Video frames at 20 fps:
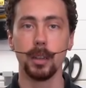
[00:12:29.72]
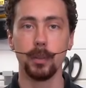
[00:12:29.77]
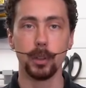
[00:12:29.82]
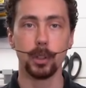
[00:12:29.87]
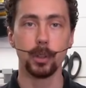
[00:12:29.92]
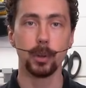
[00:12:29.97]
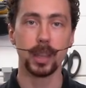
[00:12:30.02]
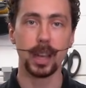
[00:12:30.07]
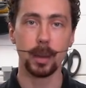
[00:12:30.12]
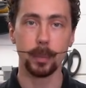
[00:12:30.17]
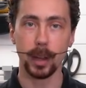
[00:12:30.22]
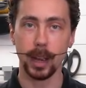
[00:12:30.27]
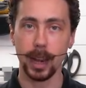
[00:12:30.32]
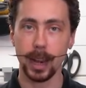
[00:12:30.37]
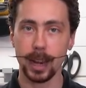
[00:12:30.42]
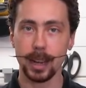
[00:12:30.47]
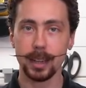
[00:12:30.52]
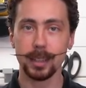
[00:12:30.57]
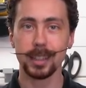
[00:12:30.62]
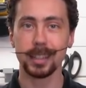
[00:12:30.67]
If you're doing that by
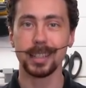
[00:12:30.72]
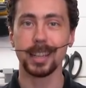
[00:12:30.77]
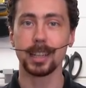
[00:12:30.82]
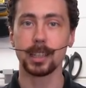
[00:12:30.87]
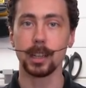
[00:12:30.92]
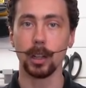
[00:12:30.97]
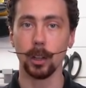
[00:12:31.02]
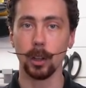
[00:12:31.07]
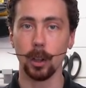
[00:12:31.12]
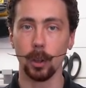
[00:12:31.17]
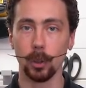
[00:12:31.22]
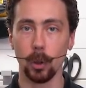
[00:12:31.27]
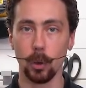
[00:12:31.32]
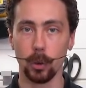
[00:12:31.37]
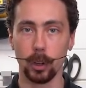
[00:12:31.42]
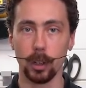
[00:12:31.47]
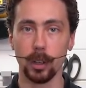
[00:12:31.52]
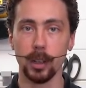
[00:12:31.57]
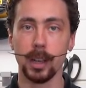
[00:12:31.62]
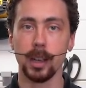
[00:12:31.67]
hand, it takes a lot
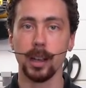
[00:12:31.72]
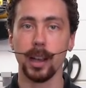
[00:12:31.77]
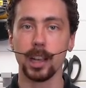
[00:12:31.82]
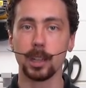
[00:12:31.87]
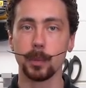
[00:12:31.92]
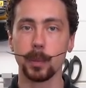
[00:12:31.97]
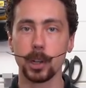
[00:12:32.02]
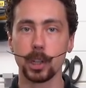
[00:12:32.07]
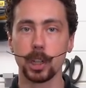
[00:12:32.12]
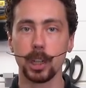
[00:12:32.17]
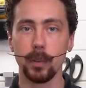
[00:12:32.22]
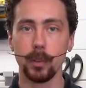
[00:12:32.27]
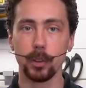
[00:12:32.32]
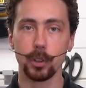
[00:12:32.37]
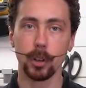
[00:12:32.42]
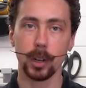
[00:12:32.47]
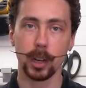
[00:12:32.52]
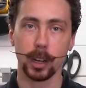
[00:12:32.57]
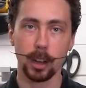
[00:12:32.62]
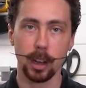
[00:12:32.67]
longer, especially if you're
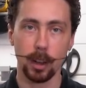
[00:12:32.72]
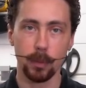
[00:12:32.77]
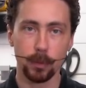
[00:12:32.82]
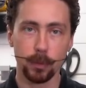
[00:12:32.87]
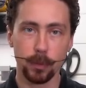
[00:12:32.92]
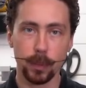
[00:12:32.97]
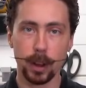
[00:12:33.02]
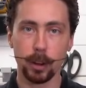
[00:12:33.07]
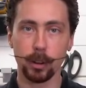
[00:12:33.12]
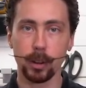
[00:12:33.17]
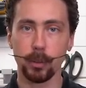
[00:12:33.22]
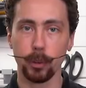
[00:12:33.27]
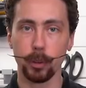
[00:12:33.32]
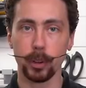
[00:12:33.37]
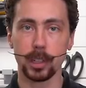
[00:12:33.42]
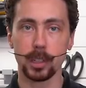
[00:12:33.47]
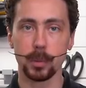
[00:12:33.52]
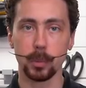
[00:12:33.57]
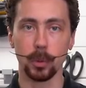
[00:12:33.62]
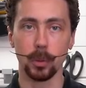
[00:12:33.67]
trying to cut very,
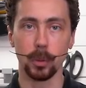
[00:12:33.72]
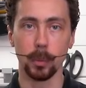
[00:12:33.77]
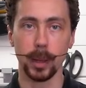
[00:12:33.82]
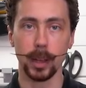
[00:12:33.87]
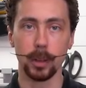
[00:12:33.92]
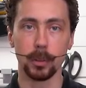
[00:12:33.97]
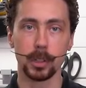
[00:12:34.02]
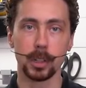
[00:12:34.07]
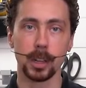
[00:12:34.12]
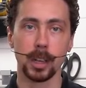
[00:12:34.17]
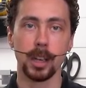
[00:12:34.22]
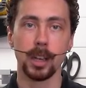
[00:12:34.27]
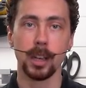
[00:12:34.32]
very small amounts.